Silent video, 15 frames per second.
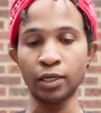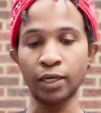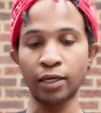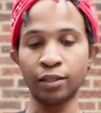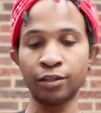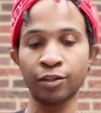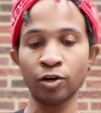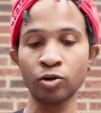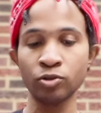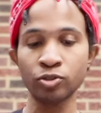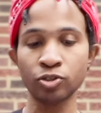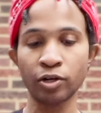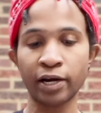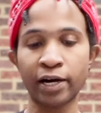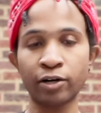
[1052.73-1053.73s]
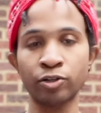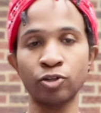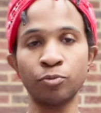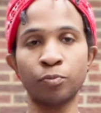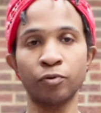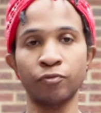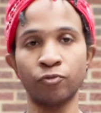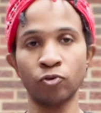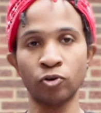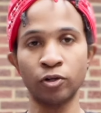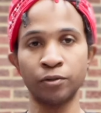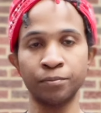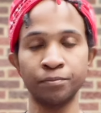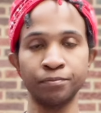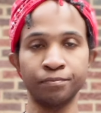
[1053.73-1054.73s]
And those are how you
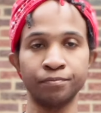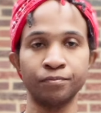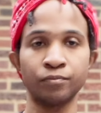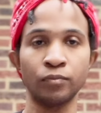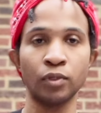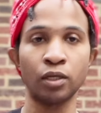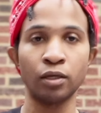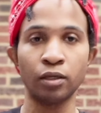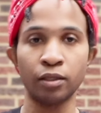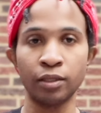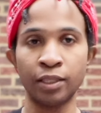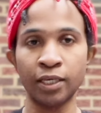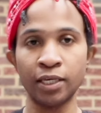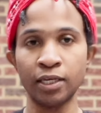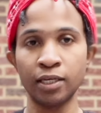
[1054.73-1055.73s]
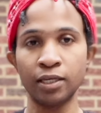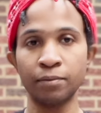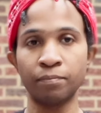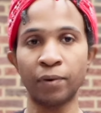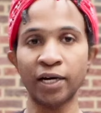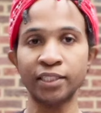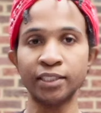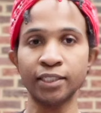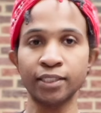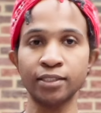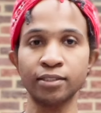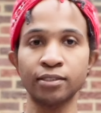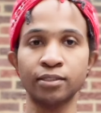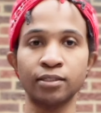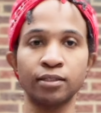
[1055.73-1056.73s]
perform the
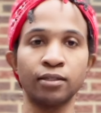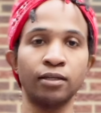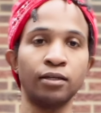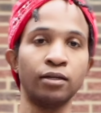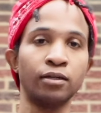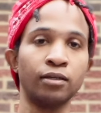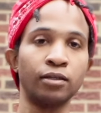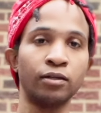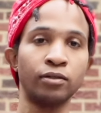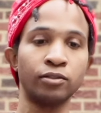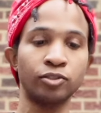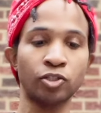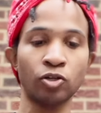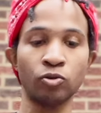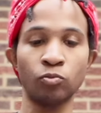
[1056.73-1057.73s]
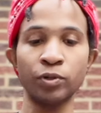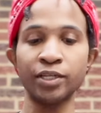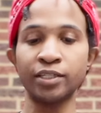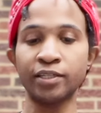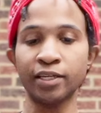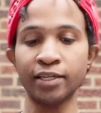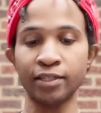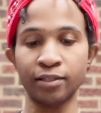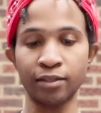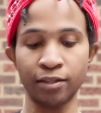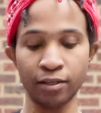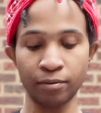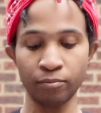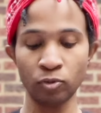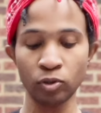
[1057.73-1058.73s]
bandhas. So we did
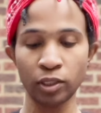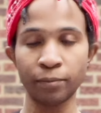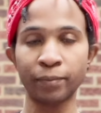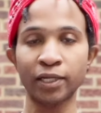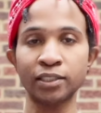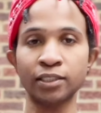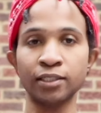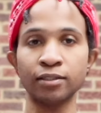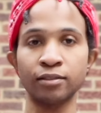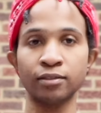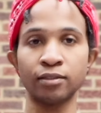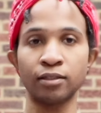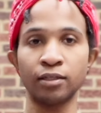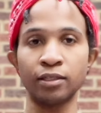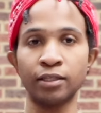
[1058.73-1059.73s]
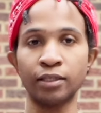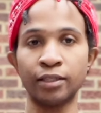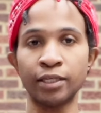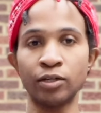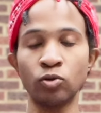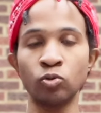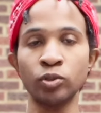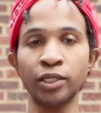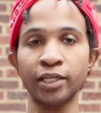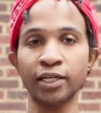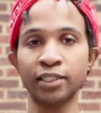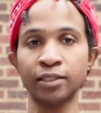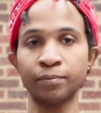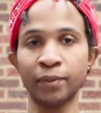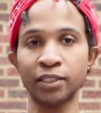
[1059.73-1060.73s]
the Mula Bandha, the
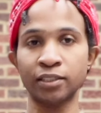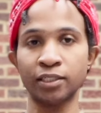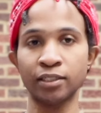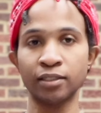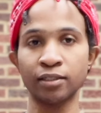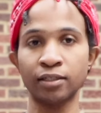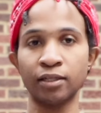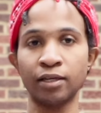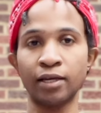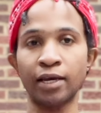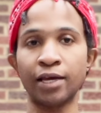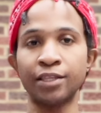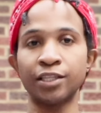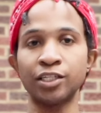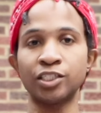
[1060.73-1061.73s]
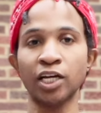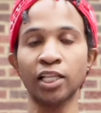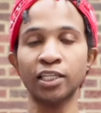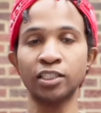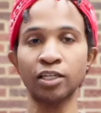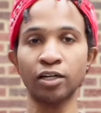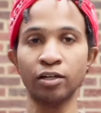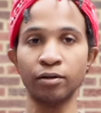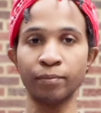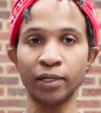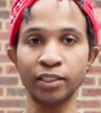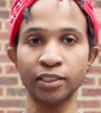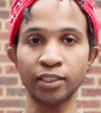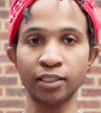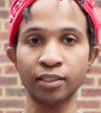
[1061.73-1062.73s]
Uddiyana Bandha, and the Jalandhara
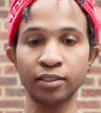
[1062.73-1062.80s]
Bandha.